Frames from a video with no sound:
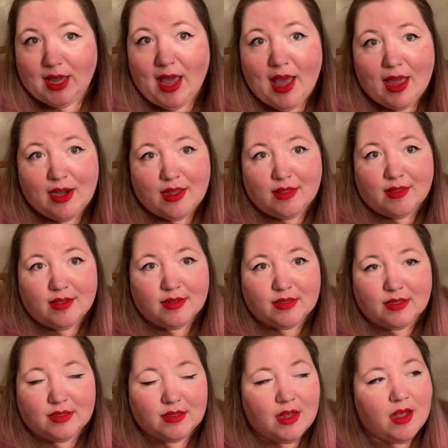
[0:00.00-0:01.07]
at in
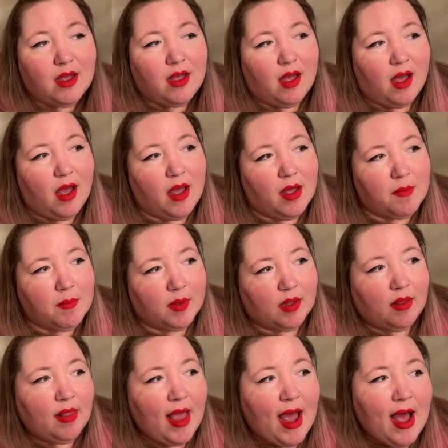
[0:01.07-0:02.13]
this
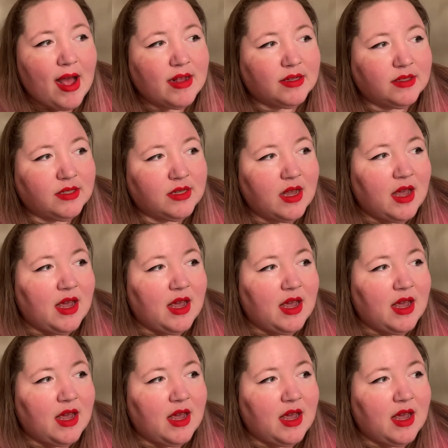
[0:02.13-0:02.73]
class.